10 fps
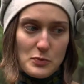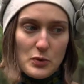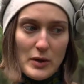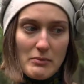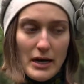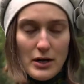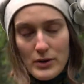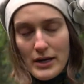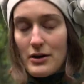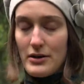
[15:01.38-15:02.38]
between my
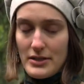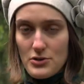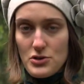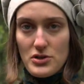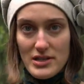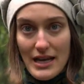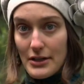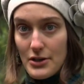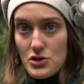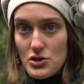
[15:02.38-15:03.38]
own heritage,
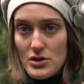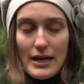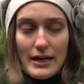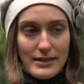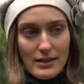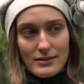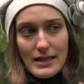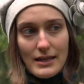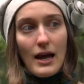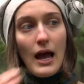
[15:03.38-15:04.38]
Scottish and
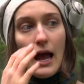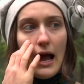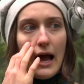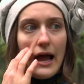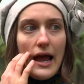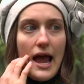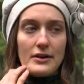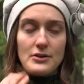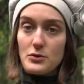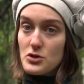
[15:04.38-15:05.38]
Celtic,
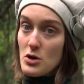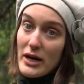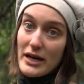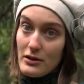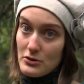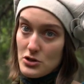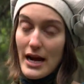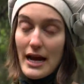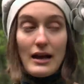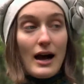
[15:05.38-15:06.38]
and Ojibwe culture,
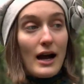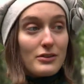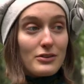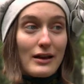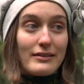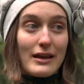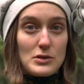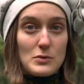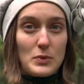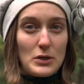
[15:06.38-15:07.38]
and I thought that
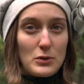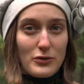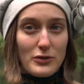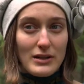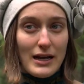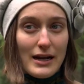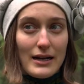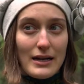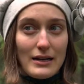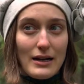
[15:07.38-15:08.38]
was beautiful.
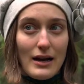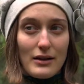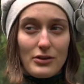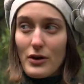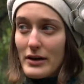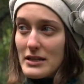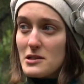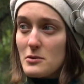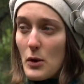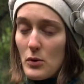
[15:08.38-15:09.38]
I, I thought it
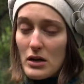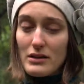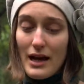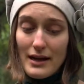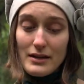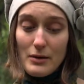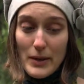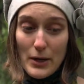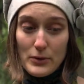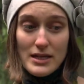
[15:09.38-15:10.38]
spoke a lot
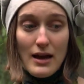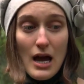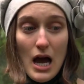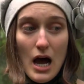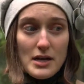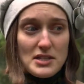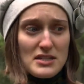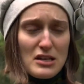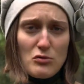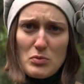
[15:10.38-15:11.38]
about us
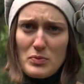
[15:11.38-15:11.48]
as human